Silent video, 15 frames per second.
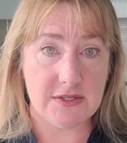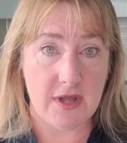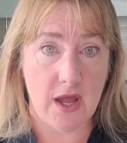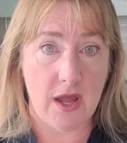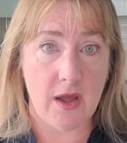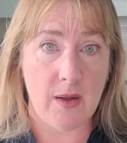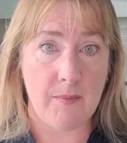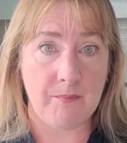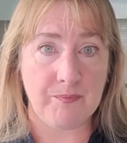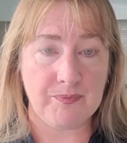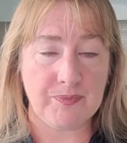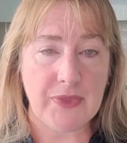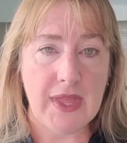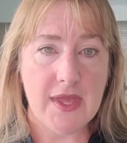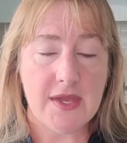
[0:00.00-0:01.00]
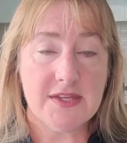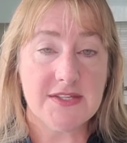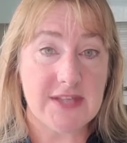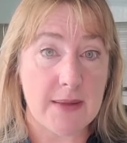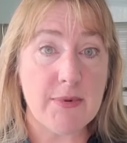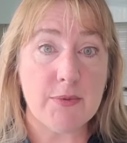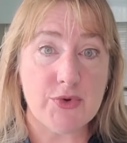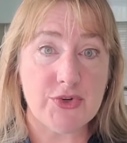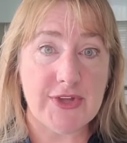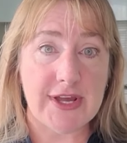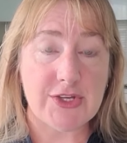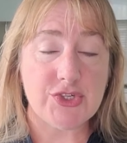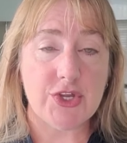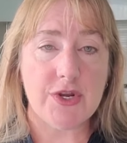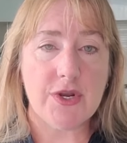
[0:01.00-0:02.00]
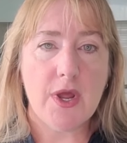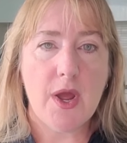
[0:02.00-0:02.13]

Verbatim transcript: um, cyber protection.